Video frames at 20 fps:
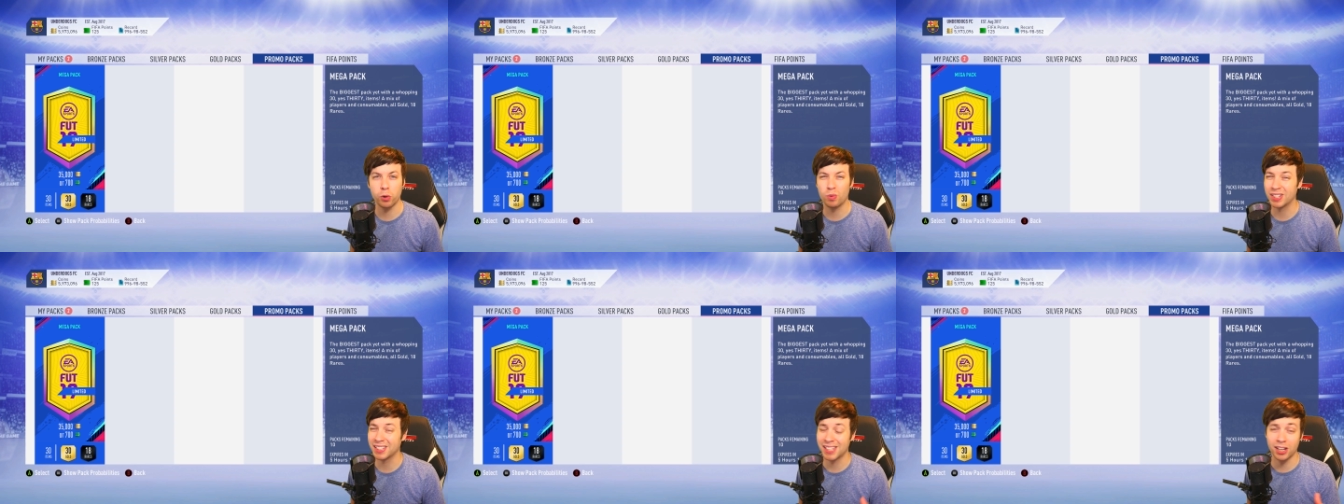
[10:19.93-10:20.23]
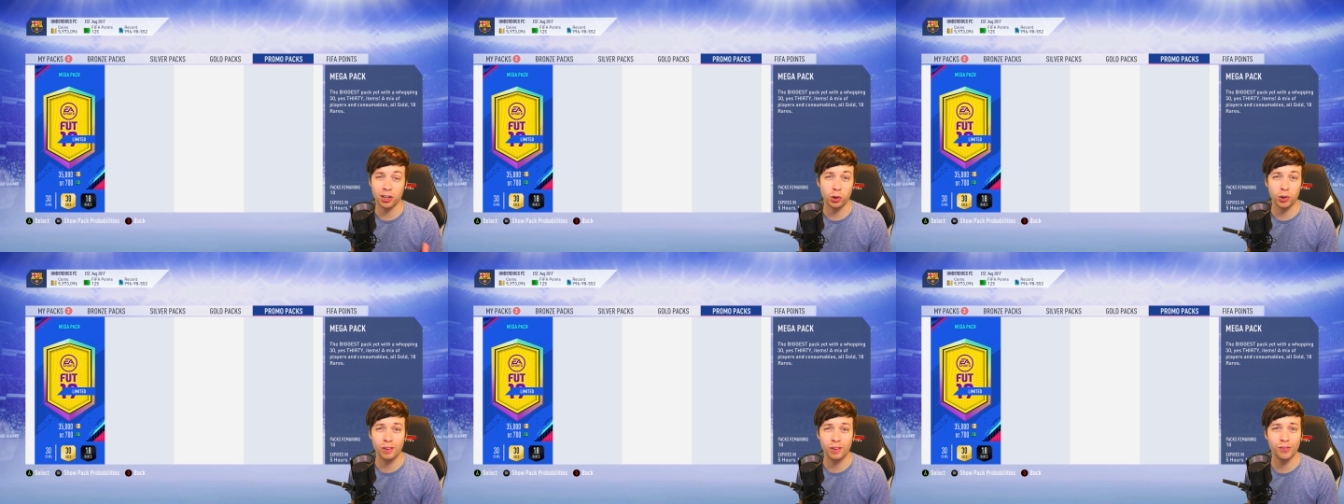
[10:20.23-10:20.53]
we're
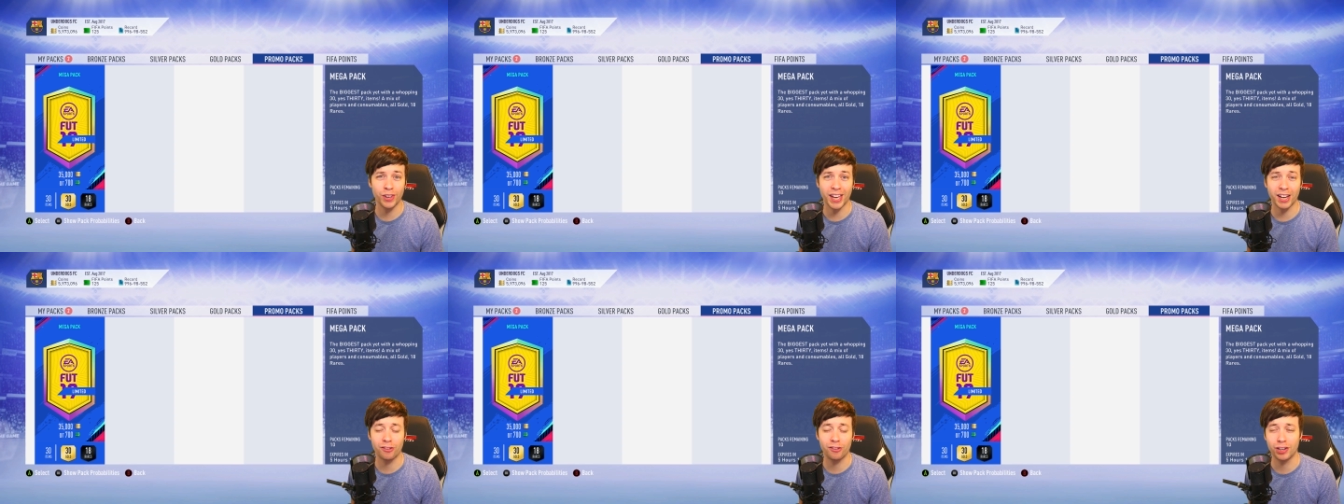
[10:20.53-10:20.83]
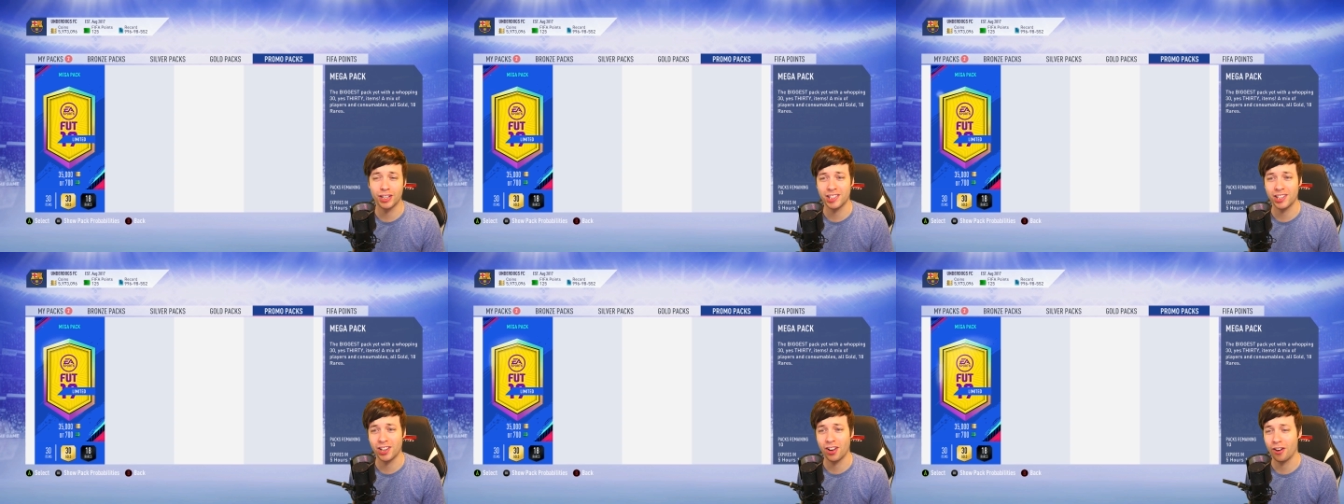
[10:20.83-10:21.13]
still looking for that
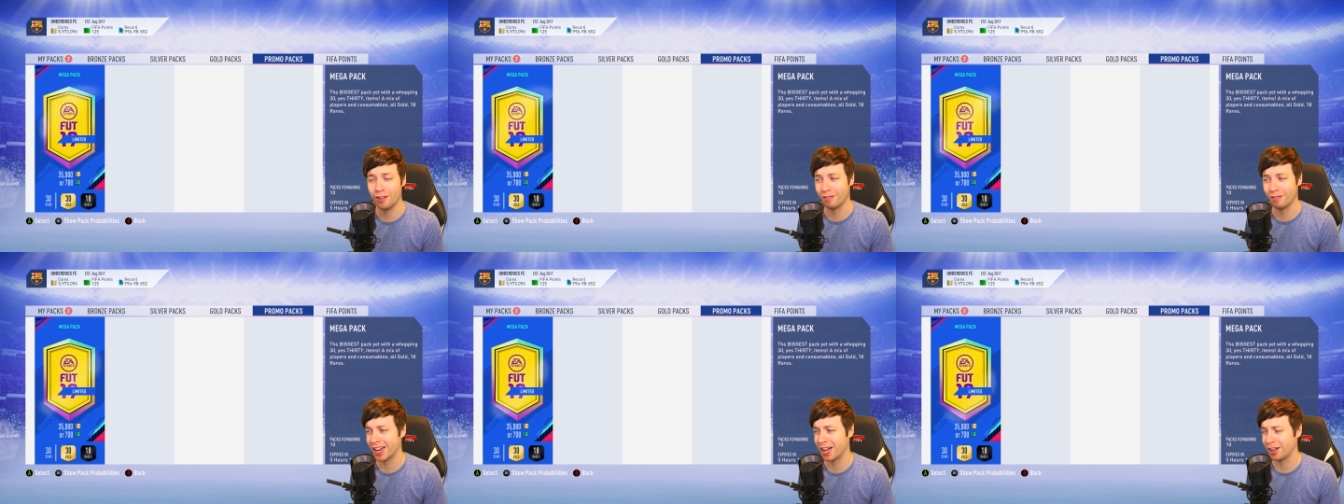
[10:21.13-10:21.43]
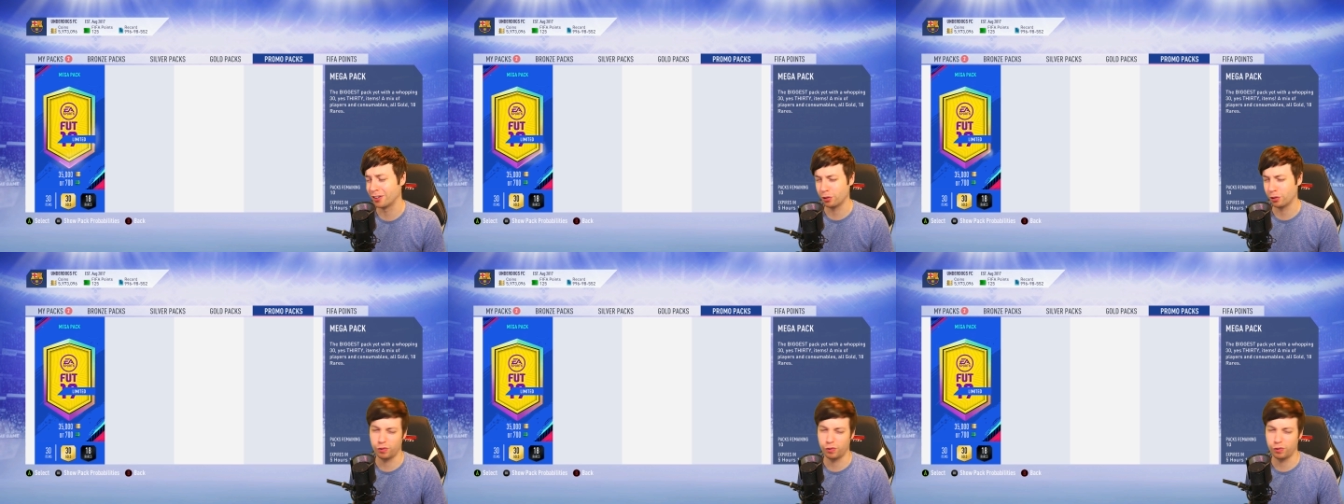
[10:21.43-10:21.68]
Cristiano Ronaldo.